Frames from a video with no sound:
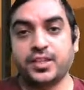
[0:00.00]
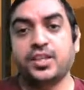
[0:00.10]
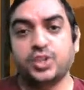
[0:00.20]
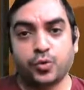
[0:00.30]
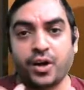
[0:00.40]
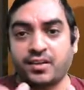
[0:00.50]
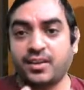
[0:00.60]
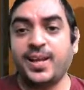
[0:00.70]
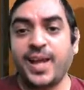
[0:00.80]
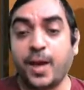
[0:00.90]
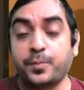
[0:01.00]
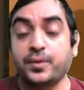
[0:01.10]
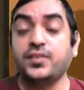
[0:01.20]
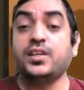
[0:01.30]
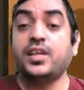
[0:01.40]
So what really
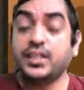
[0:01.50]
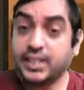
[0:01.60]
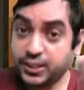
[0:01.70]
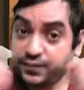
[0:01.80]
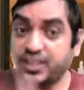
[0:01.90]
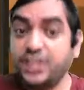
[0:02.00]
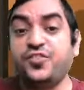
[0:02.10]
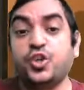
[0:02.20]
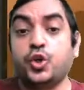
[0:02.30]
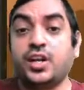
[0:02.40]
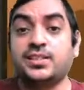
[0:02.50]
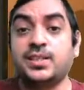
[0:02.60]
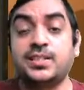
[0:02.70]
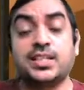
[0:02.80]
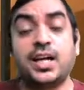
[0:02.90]
happens, even if good
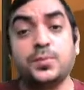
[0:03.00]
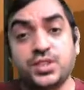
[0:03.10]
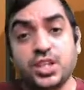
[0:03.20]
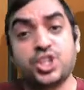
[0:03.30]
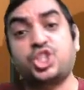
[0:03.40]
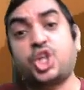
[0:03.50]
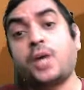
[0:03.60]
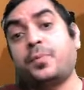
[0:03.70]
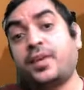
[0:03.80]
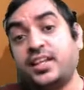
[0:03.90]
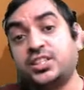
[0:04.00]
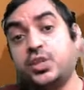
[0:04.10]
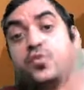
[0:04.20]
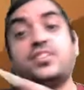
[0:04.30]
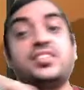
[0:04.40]
results comes, stock price
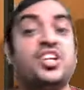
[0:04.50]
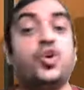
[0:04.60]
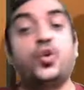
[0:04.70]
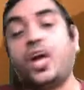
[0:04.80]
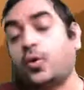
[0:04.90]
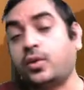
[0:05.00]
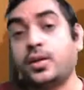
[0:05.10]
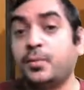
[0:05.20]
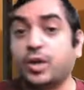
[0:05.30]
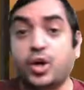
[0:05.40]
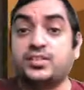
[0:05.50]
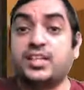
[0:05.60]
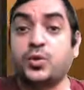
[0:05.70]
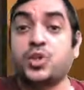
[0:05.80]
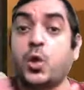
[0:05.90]
will still go down because that
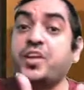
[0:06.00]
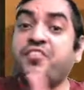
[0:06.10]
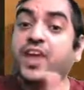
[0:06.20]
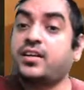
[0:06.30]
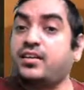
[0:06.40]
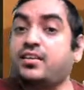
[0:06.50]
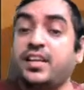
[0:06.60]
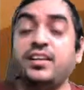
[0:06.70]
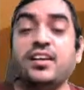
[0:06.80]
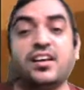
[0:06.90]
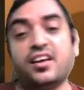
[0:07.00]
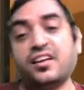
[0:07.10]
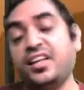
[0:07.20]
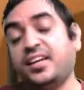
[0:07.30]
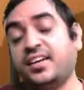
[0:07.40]
was already factored in
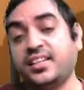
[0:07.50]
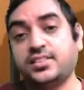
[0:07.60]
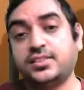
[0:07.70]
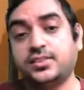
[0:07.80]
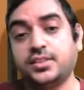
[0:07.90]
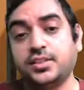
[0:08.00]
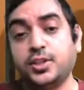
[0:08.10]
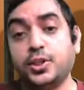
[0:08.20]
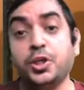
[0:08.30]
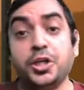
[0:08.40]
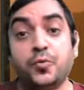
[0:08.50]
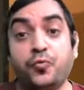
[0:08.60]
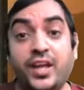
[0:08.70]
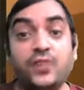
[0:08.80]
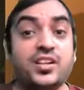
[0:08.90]
earlier days.
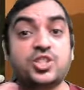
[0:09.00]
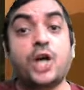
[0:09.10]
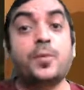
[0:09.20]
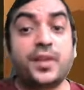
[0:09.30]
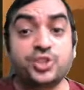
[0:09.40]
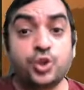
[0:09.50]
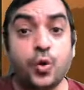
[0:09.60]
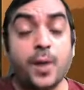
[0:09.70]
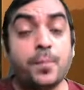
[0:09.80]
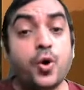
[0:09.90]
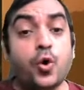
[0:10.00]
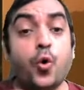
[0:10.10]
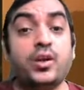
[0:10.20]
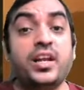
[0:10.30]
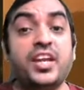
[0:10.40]
When will stock price go up?
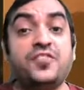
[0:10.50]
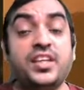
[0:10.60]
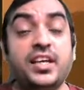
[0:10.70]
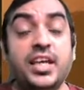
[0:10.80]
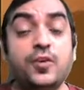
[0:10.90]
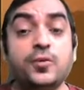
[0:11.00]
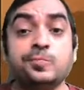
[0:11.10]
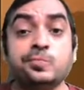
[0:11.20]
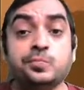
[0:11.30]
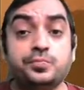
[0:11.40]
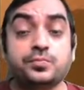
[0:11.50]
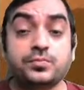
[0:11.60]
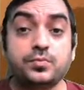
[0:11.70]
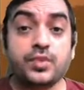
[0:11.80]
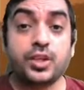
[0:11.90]
Only if they give
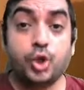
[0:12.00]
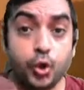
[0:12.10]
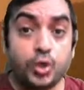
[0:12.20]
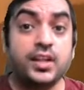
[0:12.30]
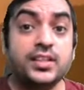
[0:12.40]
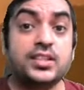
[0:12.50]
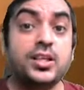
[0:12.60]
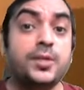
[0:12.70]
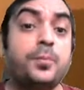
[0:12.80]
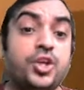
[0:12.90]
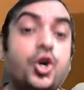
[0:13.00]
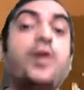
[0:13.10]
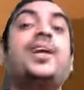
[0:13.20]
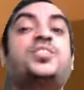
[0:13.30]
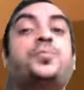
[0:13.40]
good result
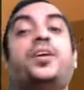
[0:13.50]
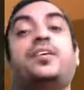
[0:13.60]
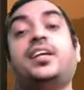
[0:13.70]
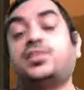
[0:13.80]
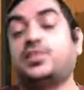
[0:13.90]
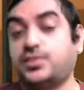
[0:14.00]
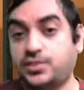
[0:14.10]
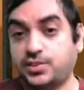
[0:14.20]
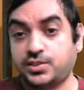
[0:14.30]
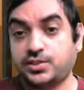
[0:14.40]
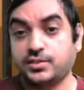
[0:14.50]
beyond expectations,